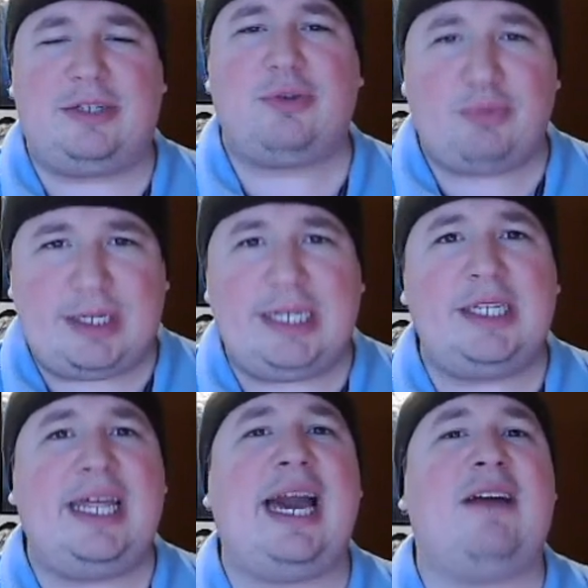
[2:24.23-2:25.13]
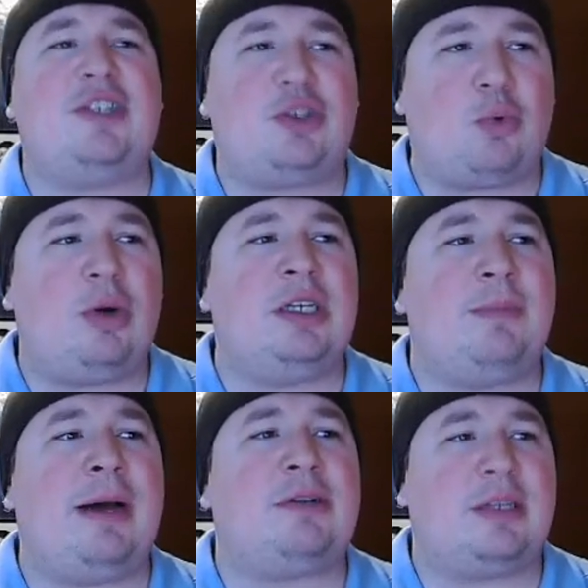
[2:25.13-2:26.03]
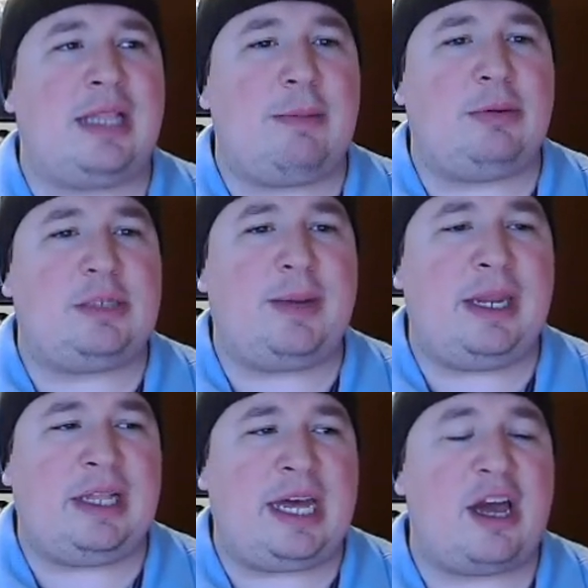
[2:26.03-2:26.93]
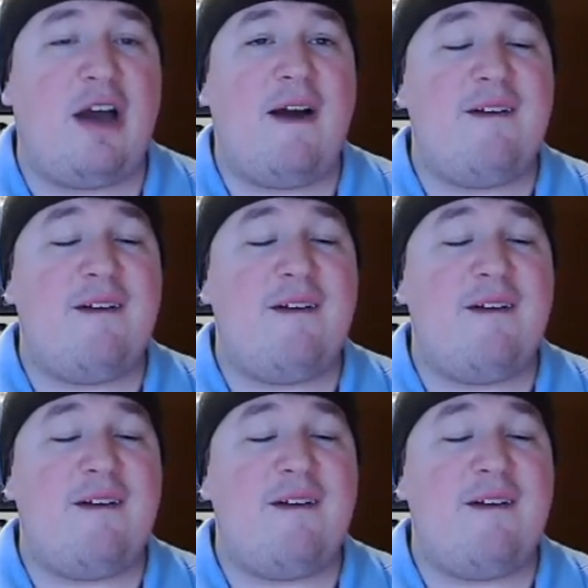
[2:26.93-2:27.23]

There's a reason they have stories about celebrities spending like